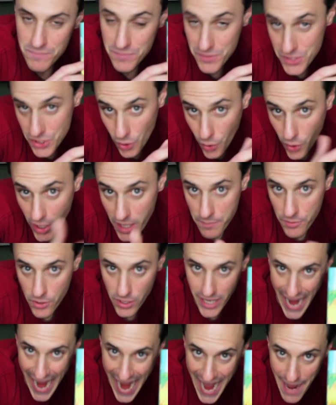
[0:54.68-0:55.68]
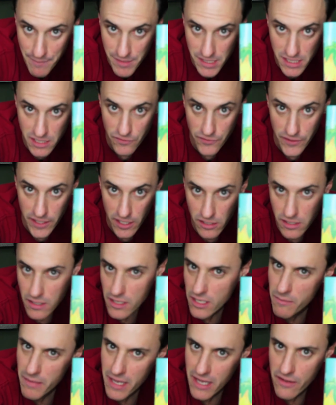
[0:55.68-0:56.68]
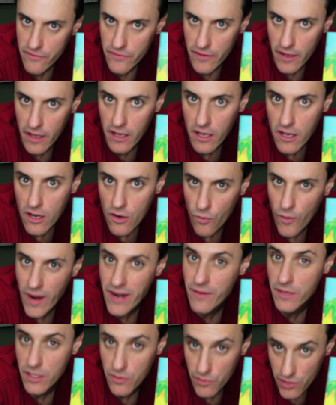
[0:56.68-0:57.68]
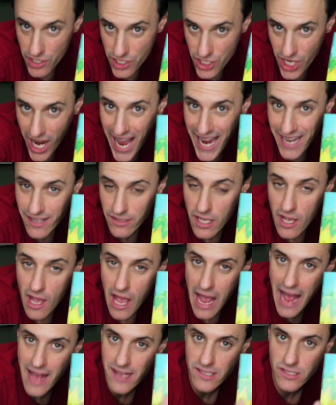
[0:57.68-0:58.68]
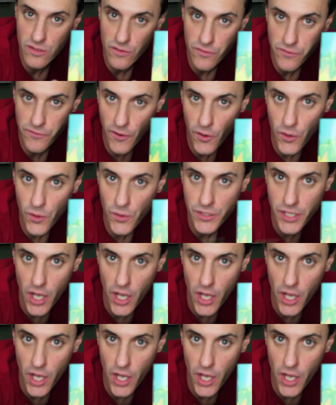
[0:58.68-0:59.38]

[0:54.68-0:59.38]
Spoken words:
storybook atmosphere, something you may have read when you were a child. As you fold